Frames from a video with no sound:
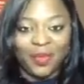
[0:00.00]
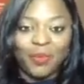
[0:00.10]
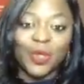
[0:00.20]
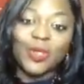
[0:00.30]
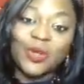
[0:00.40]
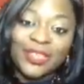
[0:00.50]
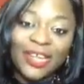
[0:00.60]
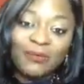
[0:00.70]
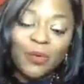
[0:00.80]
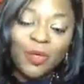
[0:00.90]
Because all the
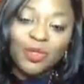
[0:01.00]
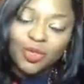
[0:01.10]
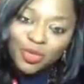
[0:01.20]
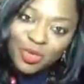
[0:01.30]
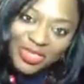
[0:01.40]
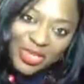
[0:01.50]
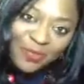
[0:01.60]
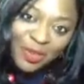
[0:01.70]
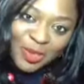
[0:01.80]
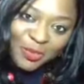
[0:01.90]
devil wants to do is
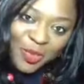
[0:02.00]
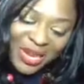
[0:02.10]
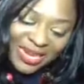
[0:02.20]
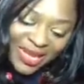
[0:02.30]
keep your spirit